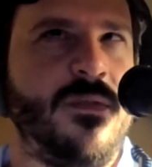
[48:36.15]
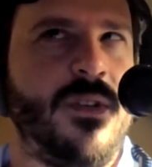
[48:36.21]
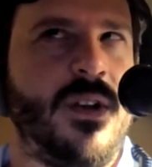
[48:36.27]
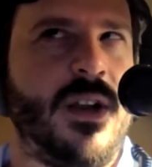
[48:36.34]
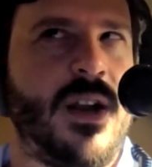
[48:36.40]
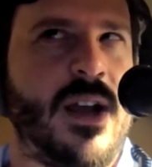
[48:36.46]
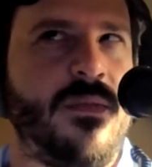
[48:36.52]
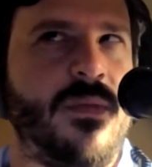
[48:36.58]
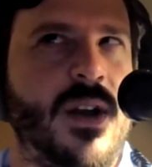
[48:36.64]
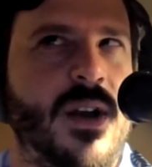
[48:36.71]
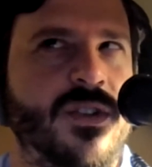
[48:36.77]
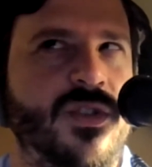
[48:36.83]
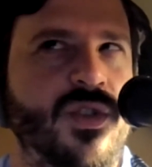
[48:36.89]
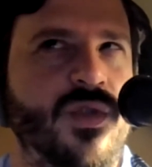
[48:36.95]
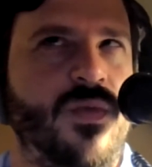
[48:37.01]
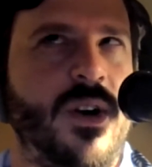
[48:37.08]
And I
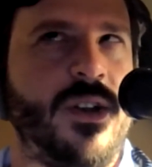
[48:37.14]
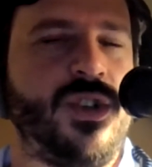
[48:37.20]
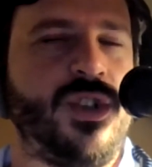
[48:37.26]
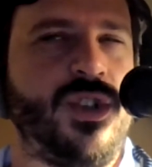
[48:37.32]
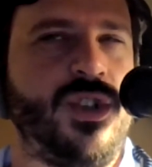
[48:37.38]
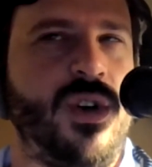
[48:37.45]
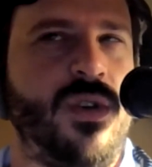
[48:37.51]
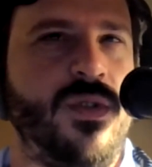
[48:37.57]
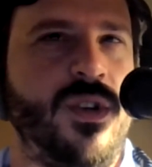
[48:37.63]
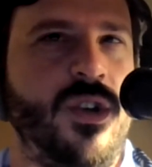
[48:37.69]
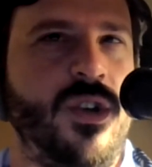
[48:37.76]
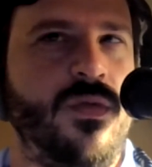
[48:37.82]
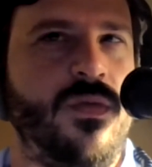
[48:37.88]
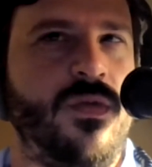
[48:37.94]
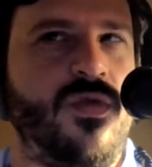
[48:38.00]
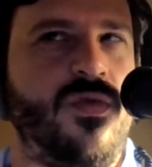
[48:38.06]
do want to show
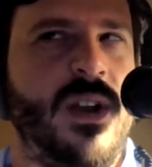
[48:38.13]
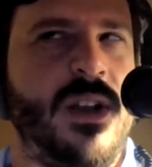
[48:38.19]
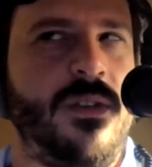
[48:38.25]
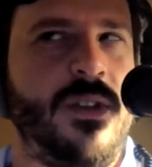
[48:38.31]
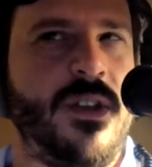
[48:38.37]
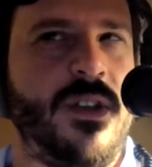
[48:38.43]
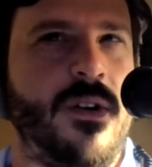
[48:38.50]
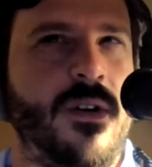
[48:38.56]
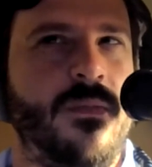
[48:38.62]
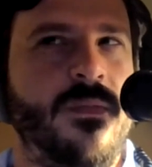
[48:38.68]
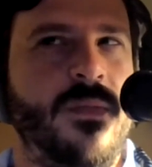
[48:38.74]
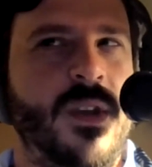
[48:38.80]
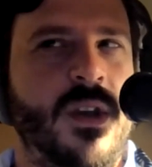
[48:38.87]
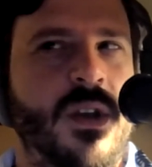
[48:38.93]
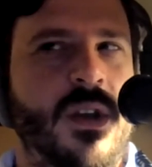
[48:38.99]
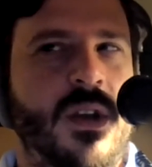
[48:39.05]
you quickly, though,
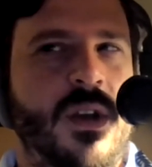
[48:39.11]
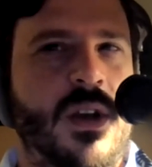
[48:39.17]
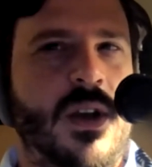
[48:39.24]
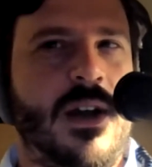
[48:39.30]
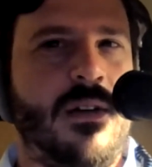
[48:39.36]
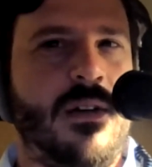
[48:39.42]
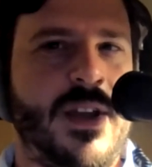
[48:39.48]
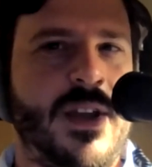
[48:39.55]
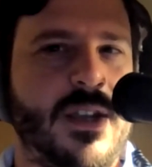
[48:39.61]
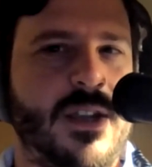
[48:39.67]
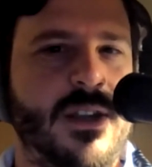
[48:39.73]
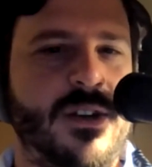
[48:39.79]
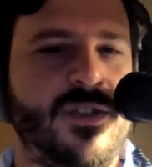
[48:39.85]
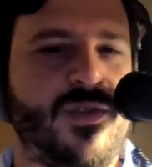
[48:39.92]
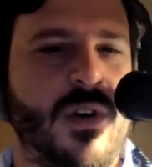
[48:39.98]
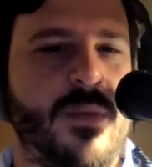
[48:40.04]
how that key
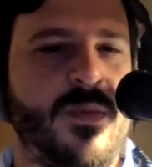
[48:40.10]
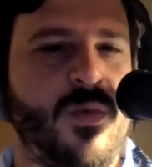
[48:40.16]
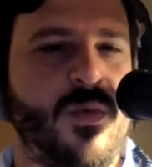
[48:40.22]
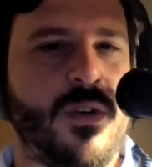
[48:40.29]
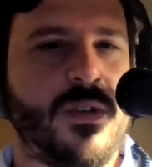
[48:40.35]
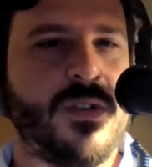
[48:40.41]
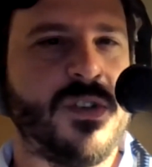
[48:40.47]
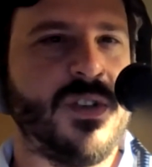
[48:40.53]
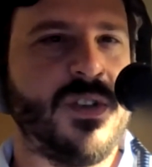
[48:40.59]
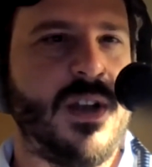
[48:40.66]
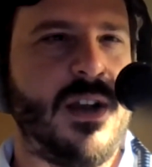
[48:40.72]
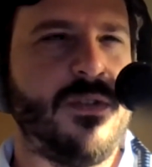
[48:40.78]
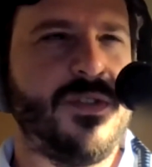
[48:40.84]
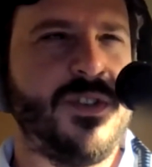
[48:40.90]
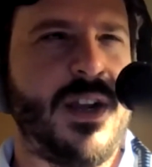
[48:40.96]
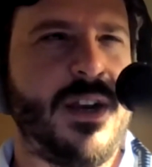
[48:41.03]
describer works,
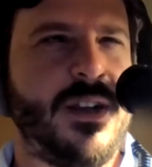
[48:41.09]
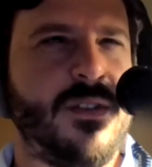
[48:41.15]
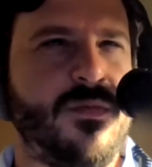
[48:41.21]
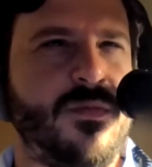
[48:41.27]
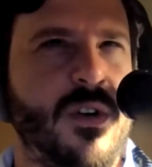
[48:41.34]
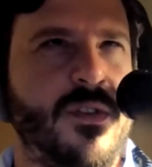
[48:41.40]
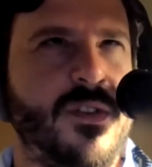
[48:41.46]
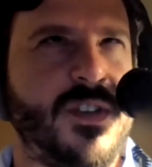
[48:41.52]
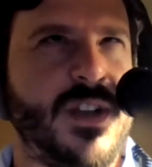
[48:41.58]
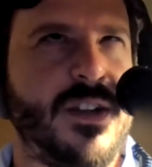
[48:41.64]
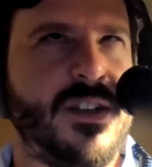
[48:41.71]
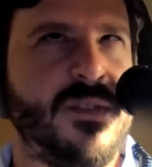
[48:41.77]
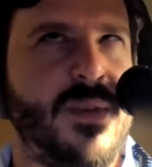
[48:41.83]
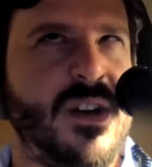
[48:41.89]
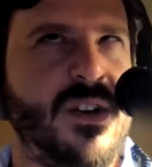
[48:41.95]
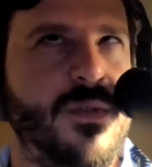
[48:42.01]
where the
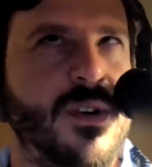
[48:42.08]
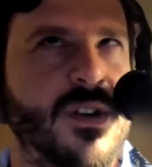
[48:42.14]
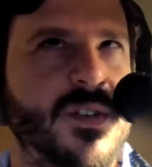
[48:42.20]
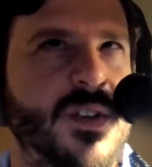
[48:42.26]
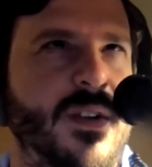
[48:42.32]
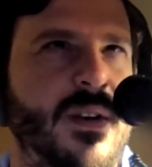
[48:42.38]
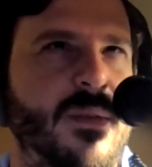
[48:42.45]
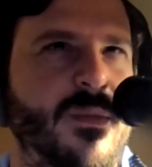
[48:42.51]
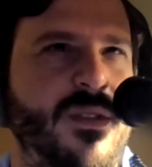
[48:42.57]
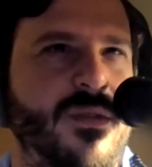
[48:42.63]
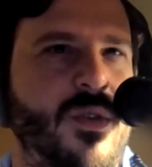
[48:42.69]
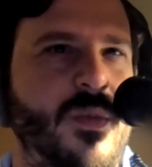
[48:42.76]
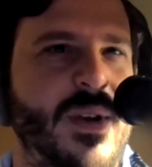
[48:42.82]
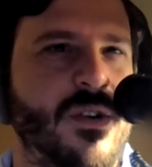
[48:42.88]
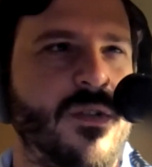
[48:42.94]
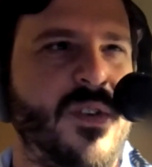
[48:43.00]
settings menu is, and then I'm going to throw
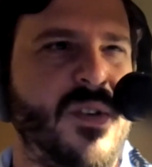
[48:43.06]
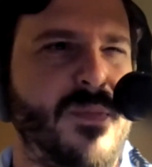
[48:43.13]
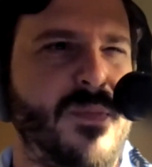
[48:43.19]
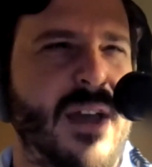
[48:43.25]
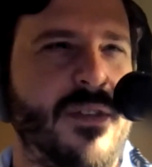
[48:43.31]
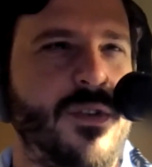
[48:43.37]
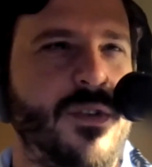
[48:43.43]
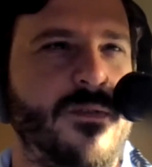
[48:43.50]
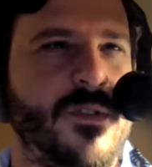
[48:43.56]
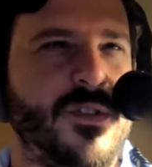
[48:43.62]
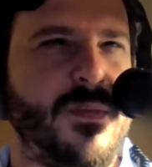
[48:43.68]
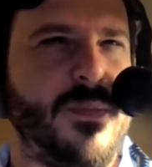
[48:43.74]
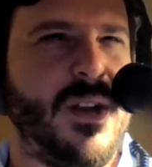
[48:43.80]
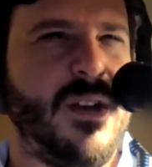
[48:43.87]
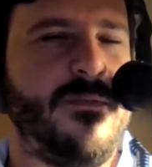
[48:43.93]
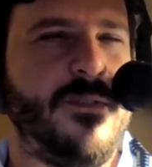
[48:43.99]
it back over to Matthew for
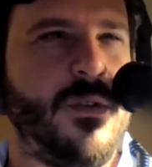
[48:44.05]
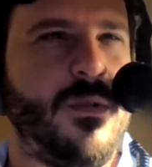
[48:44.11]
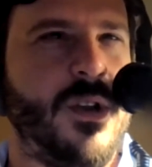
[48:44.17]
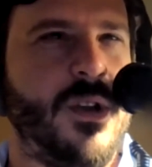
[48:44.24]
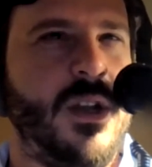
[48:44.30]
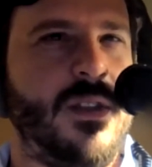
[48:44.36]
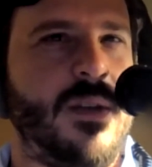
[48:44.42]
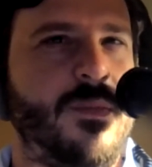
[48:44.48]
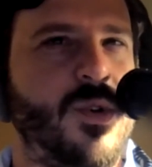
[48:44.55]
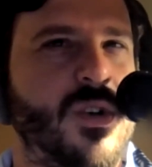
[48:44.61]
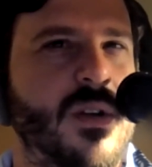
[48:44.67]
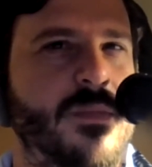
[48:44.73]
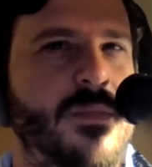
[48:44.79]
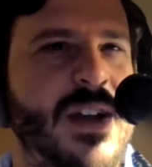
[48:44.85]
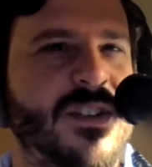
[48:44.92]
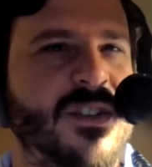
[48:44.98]
some info. Then we'll
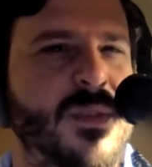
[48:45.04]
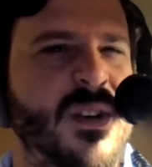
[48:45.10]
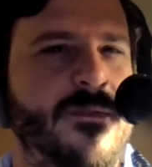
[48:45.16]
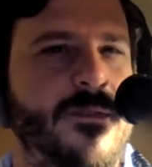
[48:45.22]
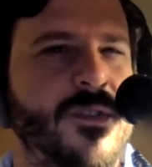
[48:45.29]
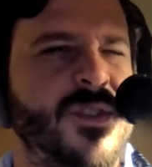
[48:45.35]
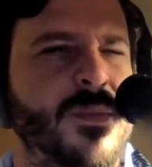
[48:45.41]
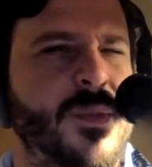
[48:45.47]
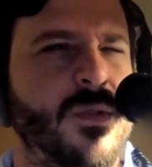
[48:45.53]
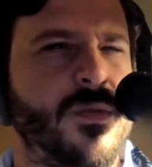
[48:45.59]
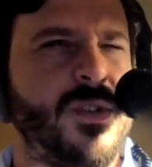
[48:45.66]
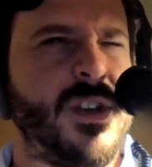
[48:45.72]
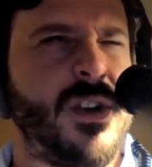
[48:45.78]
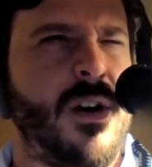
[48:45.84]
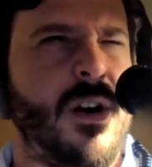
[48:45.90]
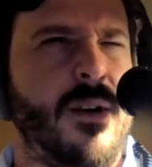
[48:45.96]
come back to me for some
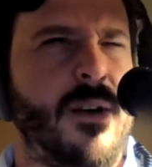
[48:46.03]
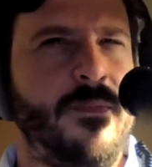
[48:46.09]
OCR.